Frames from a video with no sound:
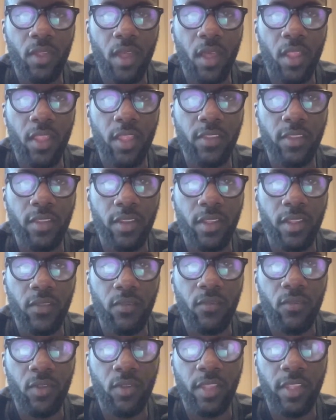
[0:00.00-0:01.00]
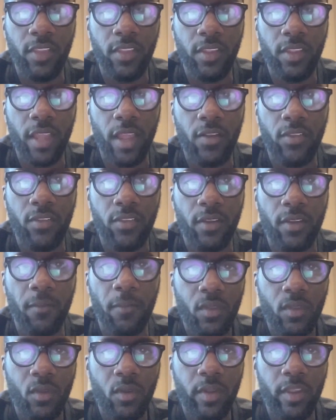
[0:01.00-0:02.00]
LinkedIn carousel.
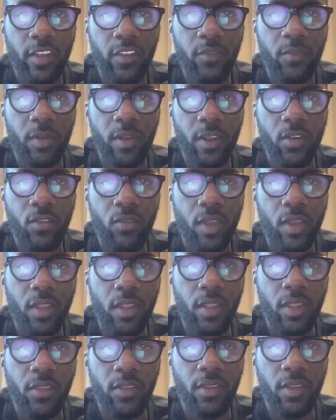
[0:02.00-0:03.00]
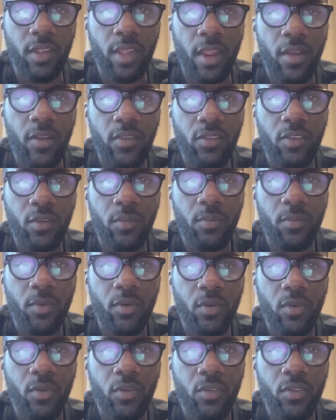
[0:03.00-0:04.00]
You're an expert at creating LinkedIn carousel
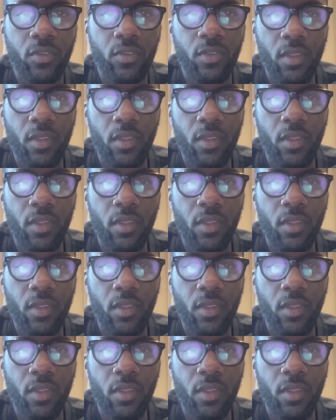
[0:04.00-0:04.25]
posts,